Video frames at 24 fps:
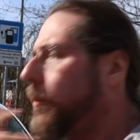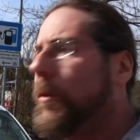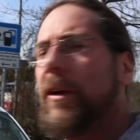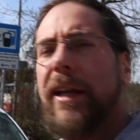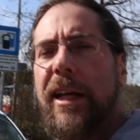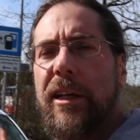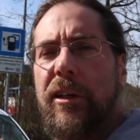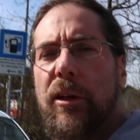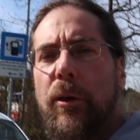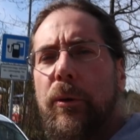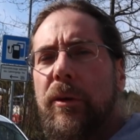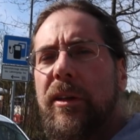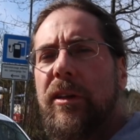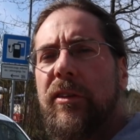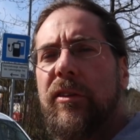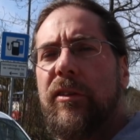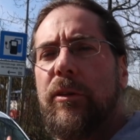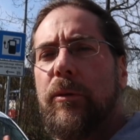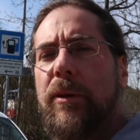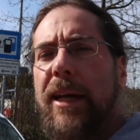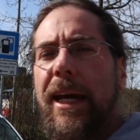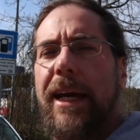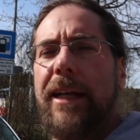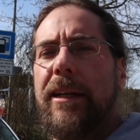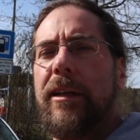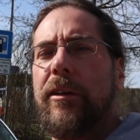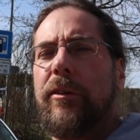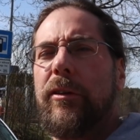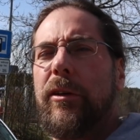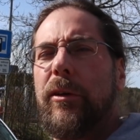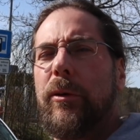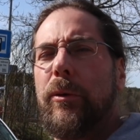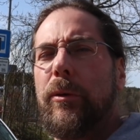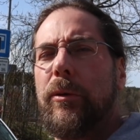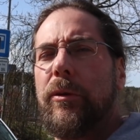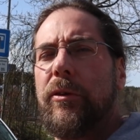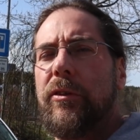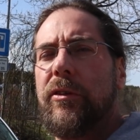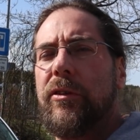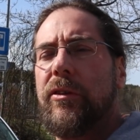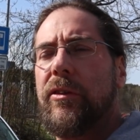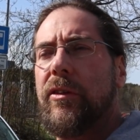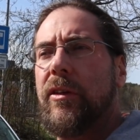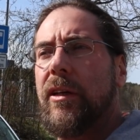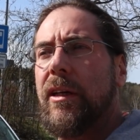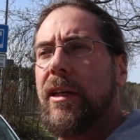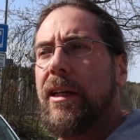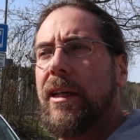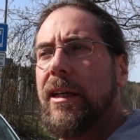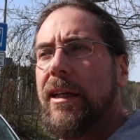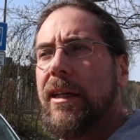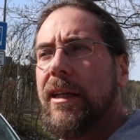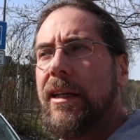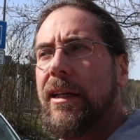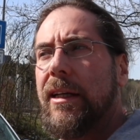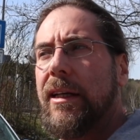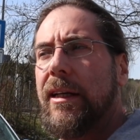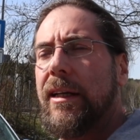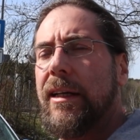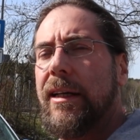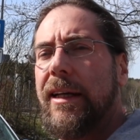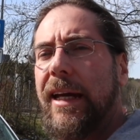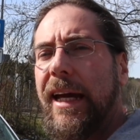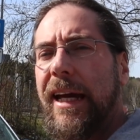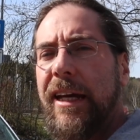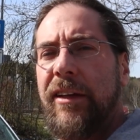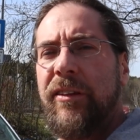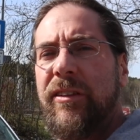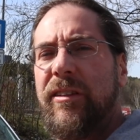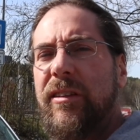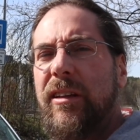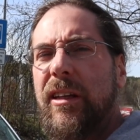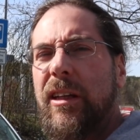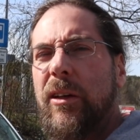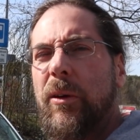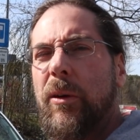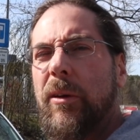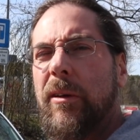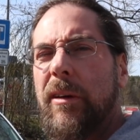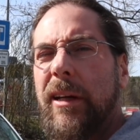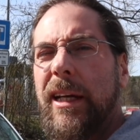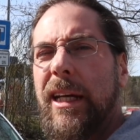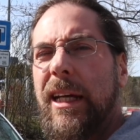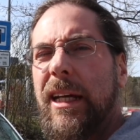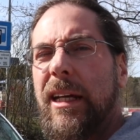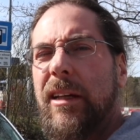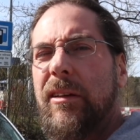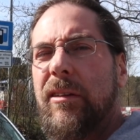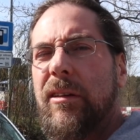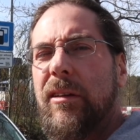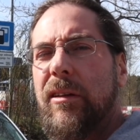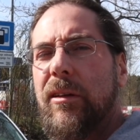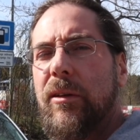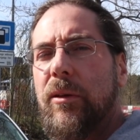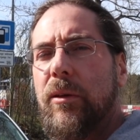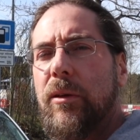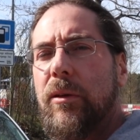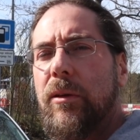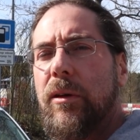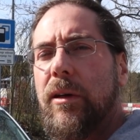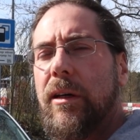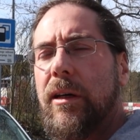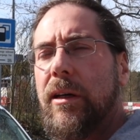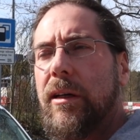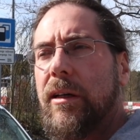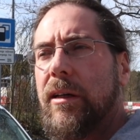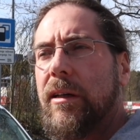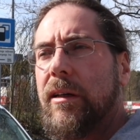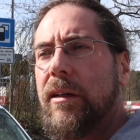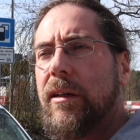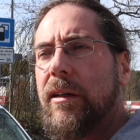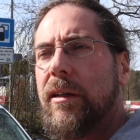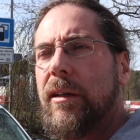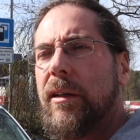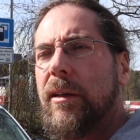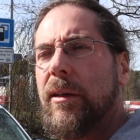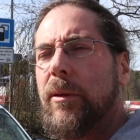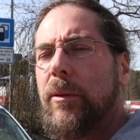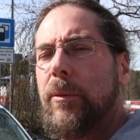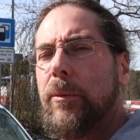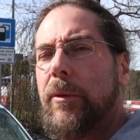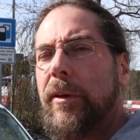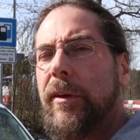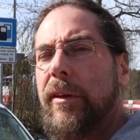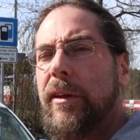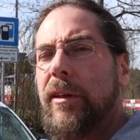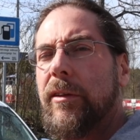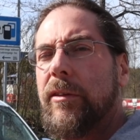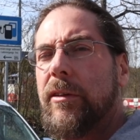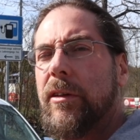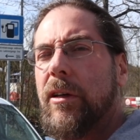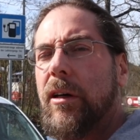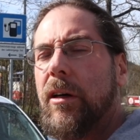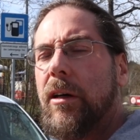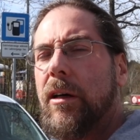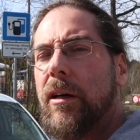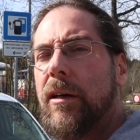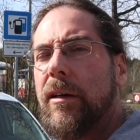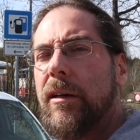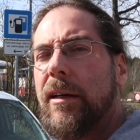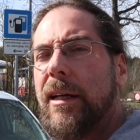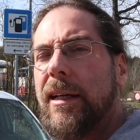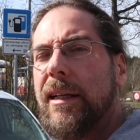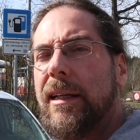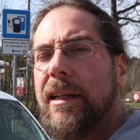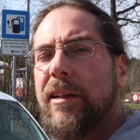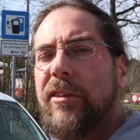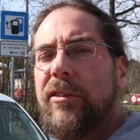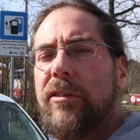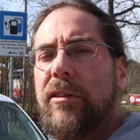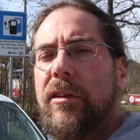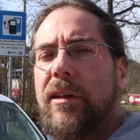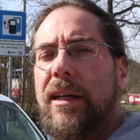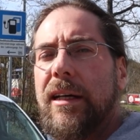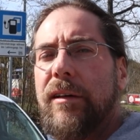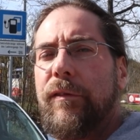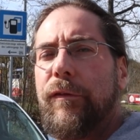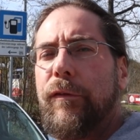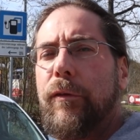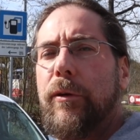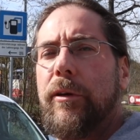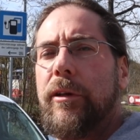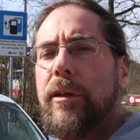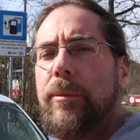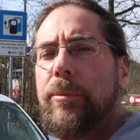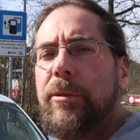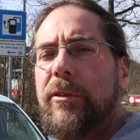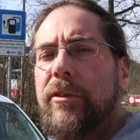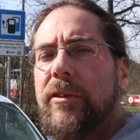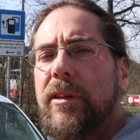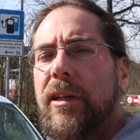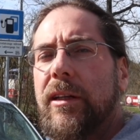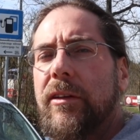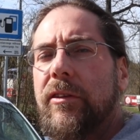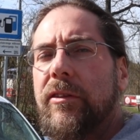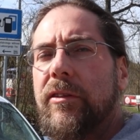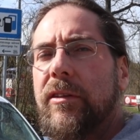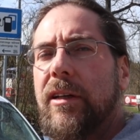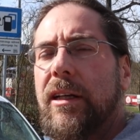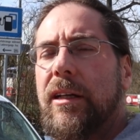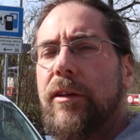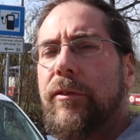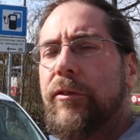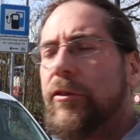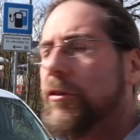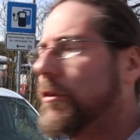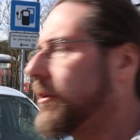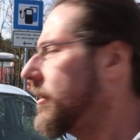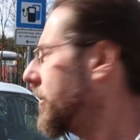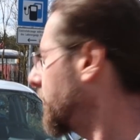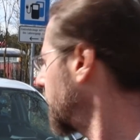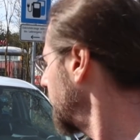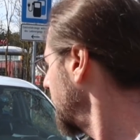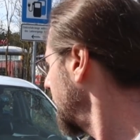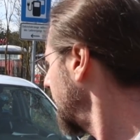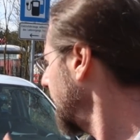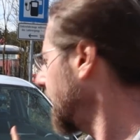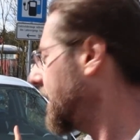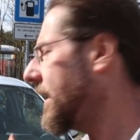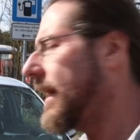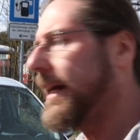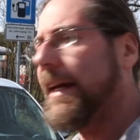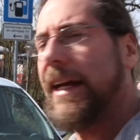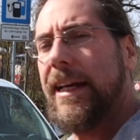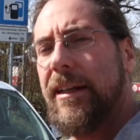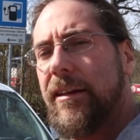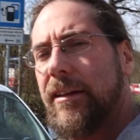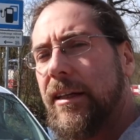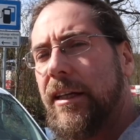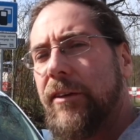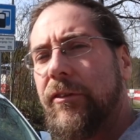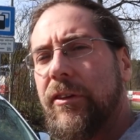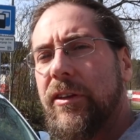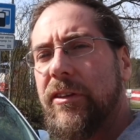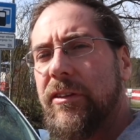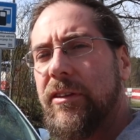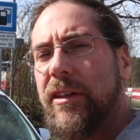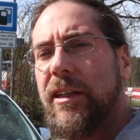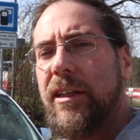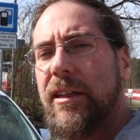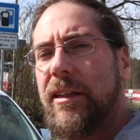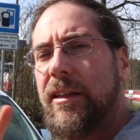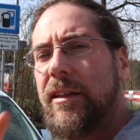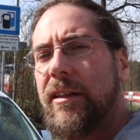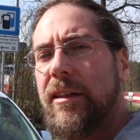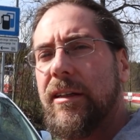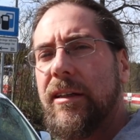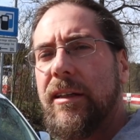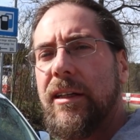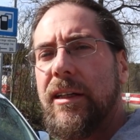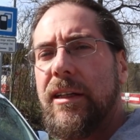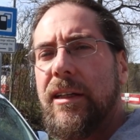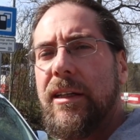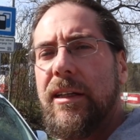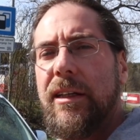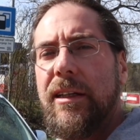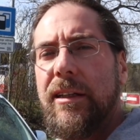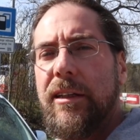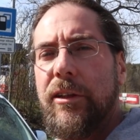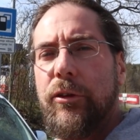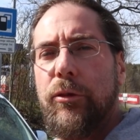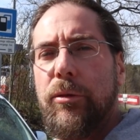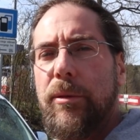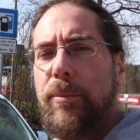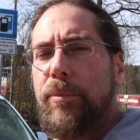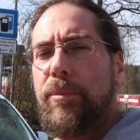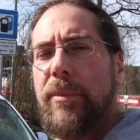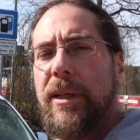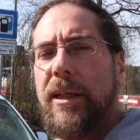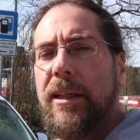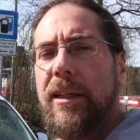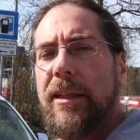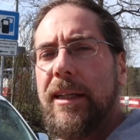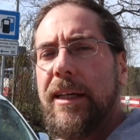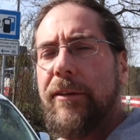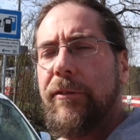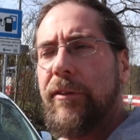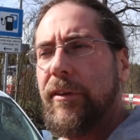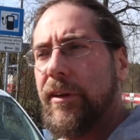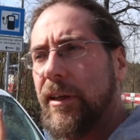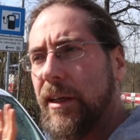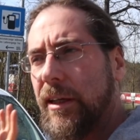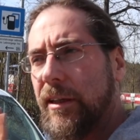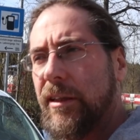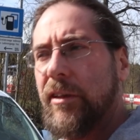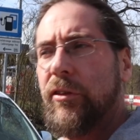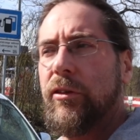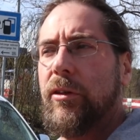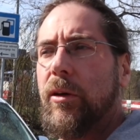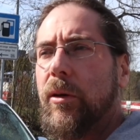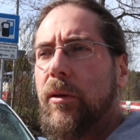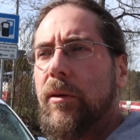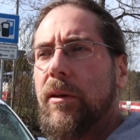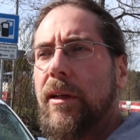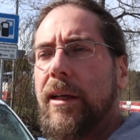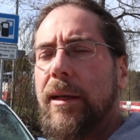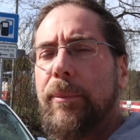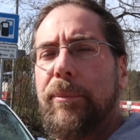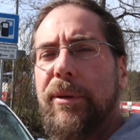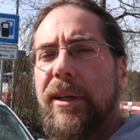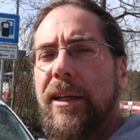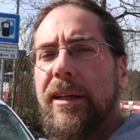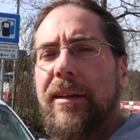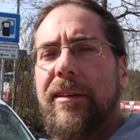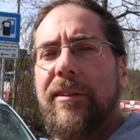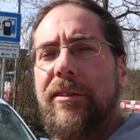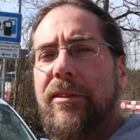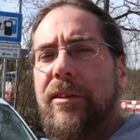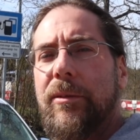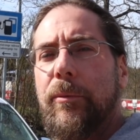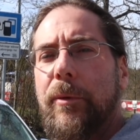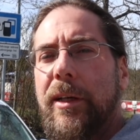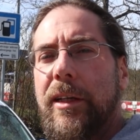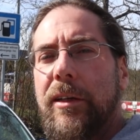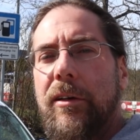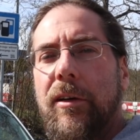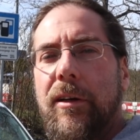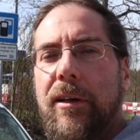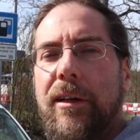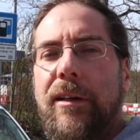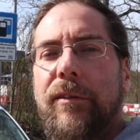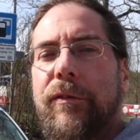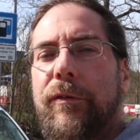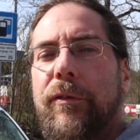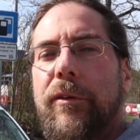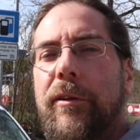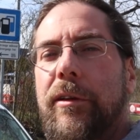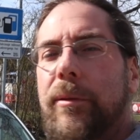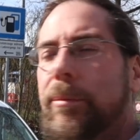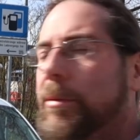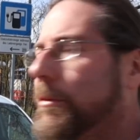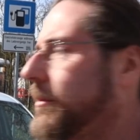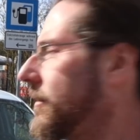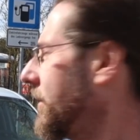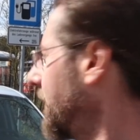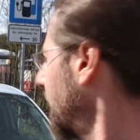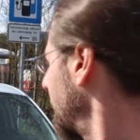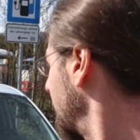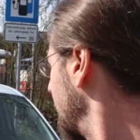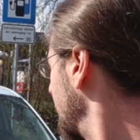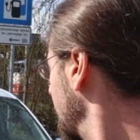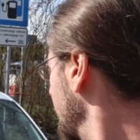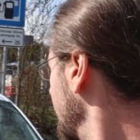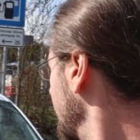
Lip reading: What I noticed, you cannot use AC or heat with this car unless you're at 40% state of charge. I cannot even see the trip meter and everything. This all appears when you are at 40%.